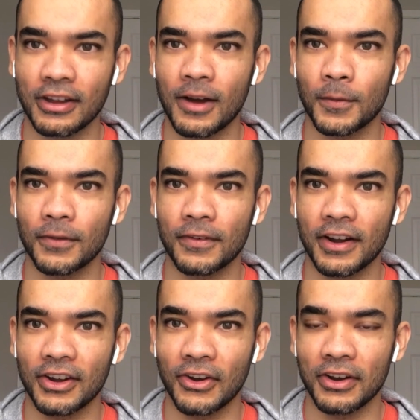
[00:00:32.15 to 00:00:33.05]
topic very
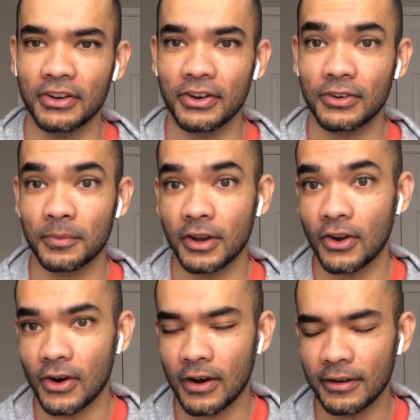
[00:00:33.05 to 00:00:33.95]
near and dear to my
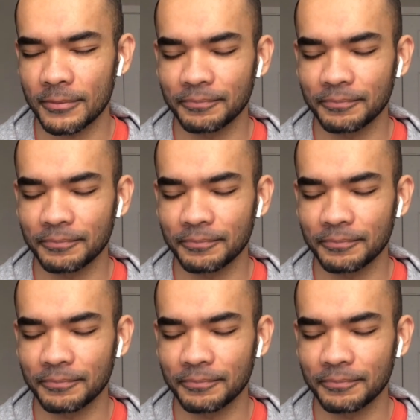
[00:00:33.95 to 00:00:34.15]
heart.